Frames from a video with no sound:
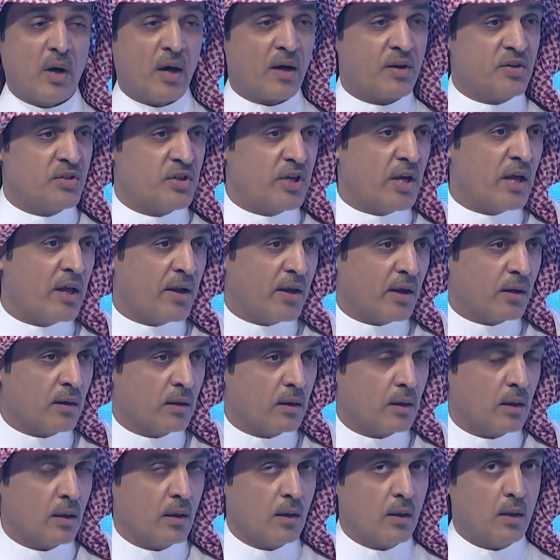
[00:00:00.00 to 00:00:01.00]
are sharing
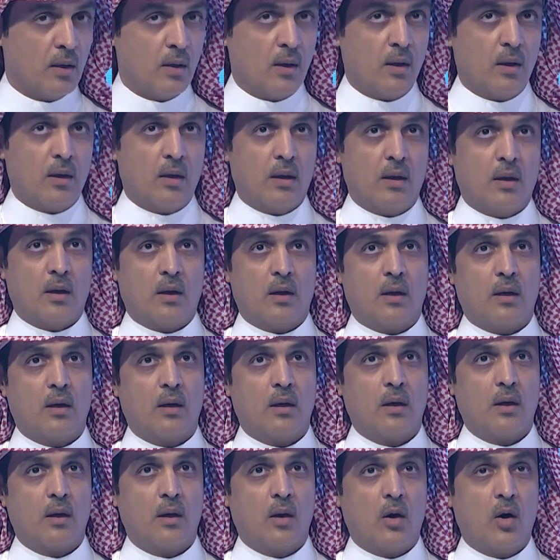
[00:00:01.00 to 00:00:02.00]

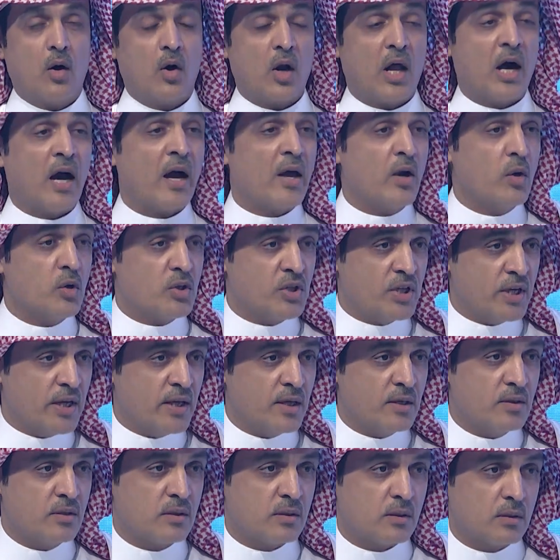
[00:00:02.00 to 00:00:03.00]
all
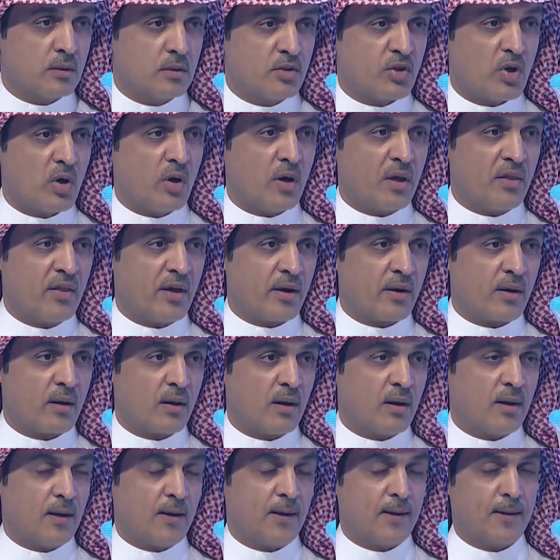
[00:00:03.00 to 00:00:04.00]
IOCs so other
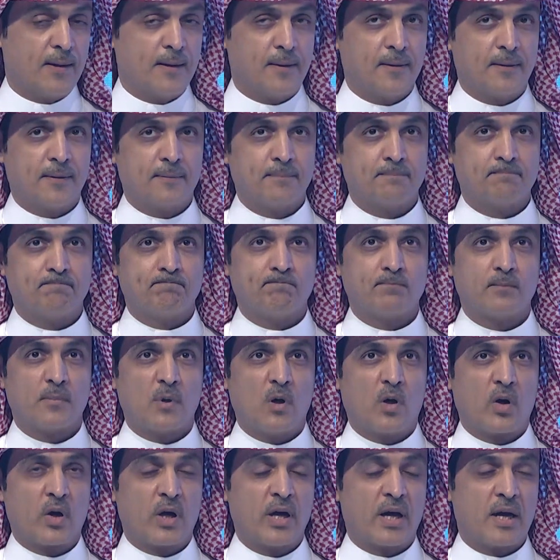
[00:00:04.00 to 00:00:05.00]

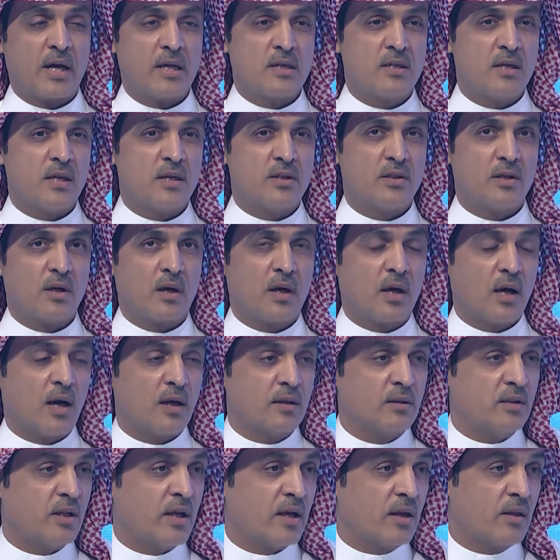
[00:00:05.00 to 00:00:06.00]
organization
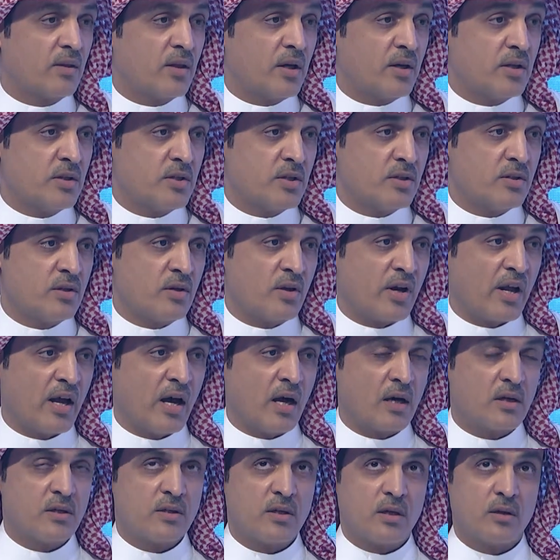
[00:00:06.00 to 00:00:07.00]
can take the necessary
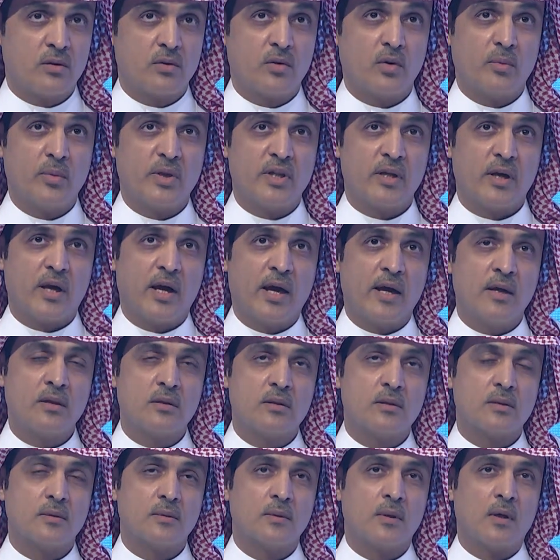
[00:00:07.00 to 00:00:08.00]
action to mitigate.
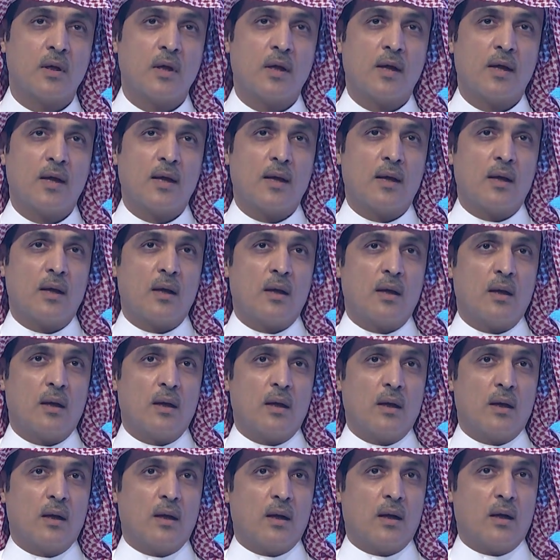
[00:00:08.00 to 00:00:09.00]

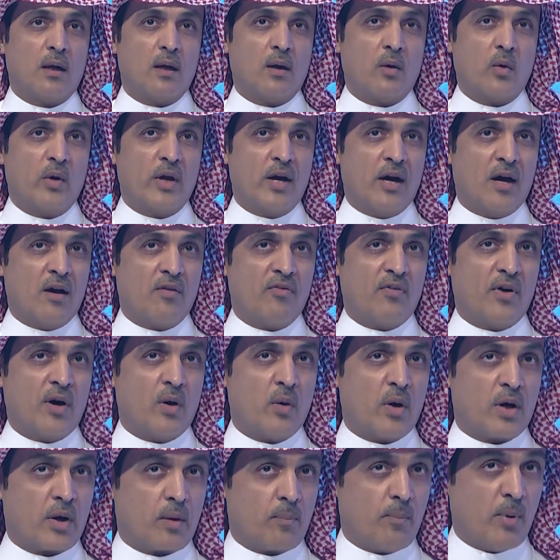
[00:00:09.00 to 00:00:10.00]
We have
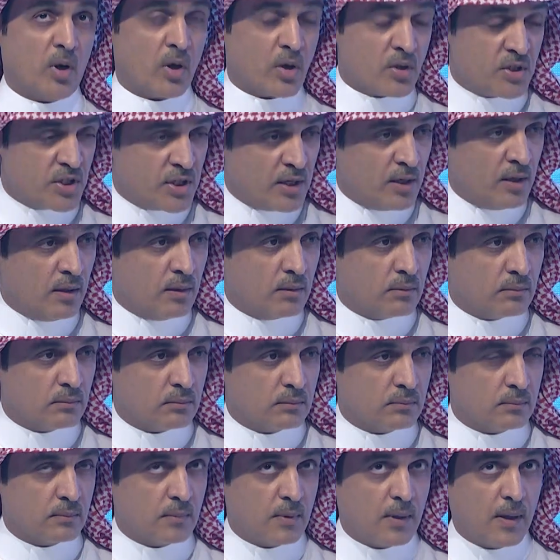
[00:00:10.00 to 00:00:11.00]
our policy
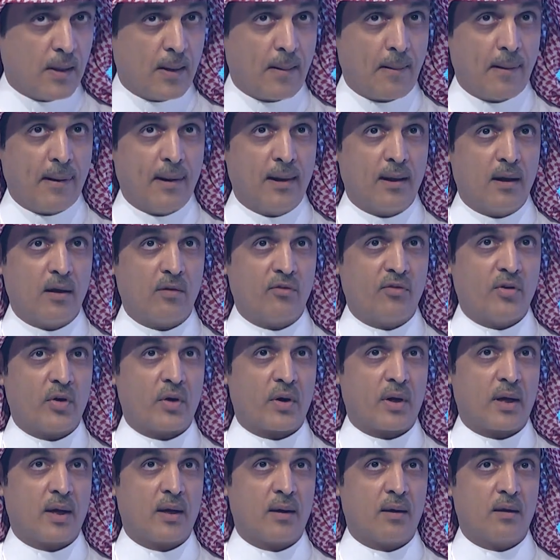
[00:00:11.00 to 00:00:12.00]

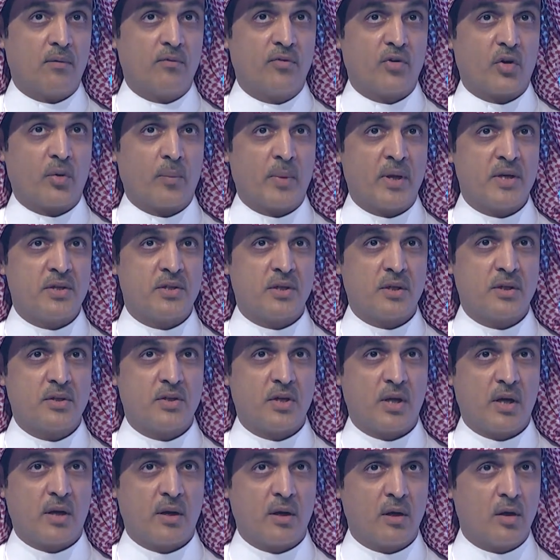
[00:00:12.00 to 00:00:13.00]
for information
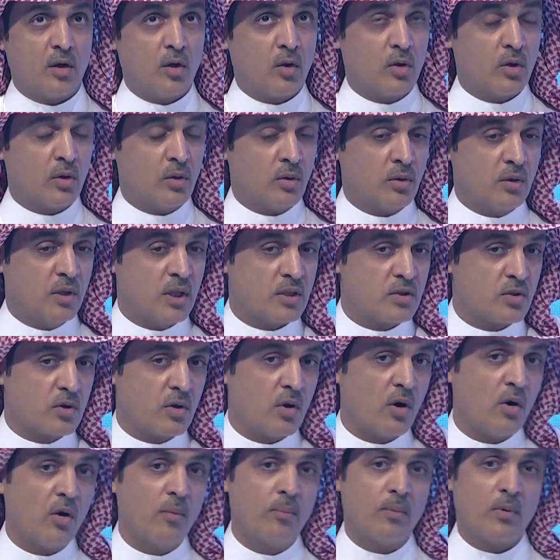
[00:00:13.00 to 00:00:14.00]
sharing, include the
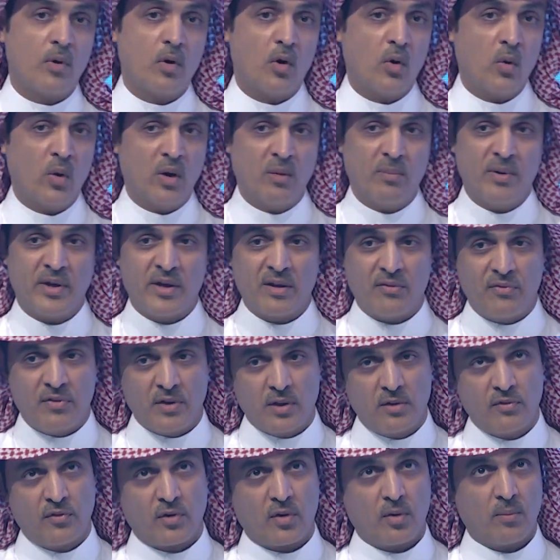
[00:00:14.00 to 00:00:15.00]
scope, who will
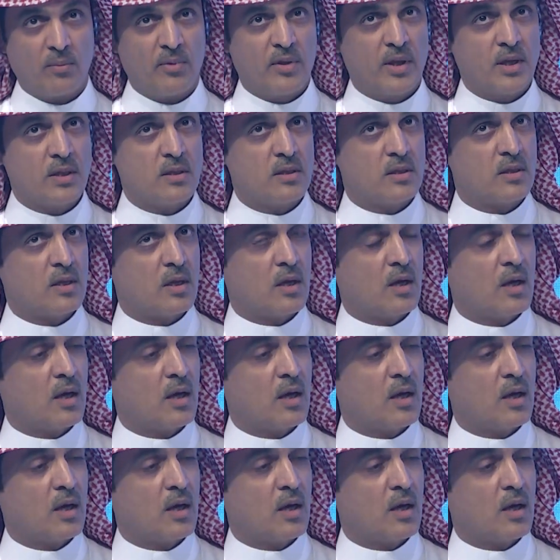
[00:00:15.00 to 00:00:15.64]
benefit from this